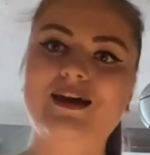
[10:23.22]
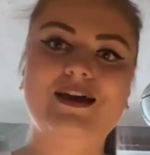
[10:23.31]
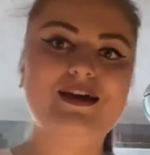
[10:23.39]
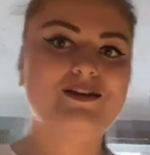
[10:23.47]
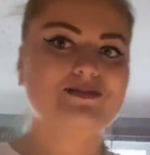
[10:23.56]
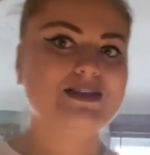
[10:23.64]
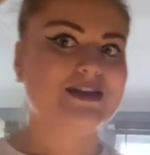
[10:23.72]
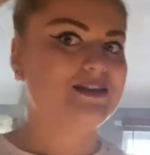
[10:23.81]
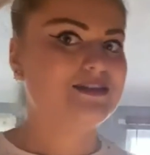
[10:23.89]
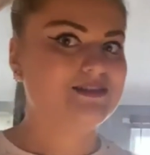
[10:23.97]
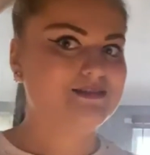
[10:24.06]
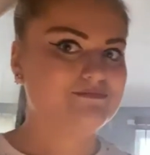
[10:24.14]
It'll take
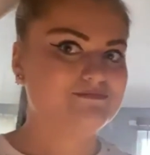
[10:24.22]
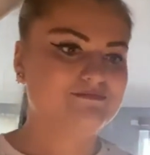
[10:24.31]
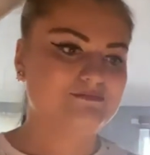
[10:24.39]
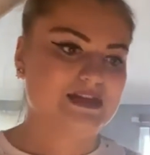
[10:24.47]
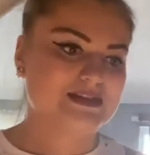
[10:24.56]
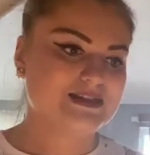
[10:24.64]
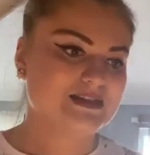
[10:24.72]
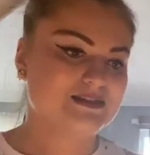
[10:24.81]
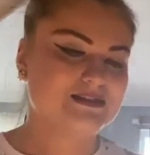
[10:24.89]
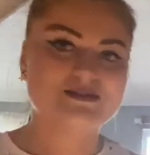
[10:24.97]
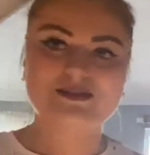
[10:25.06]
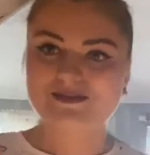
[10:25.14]

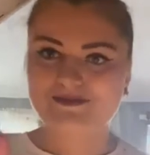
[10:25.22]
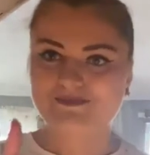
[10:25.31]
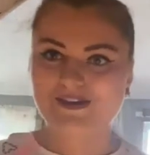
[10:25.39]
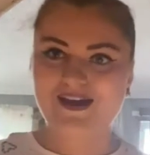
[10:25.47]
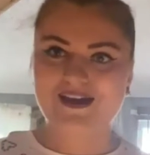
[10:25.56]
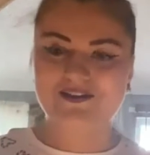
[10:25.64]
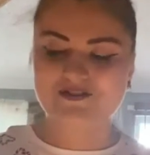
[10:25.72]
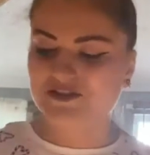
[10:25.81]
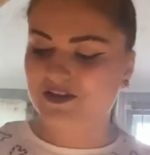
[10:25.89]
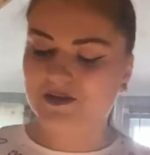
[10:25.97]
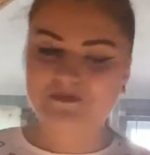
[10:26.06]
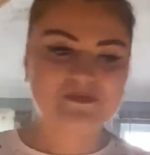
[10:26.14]
milliseconds. I know what to
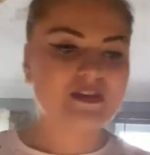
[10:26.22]
do.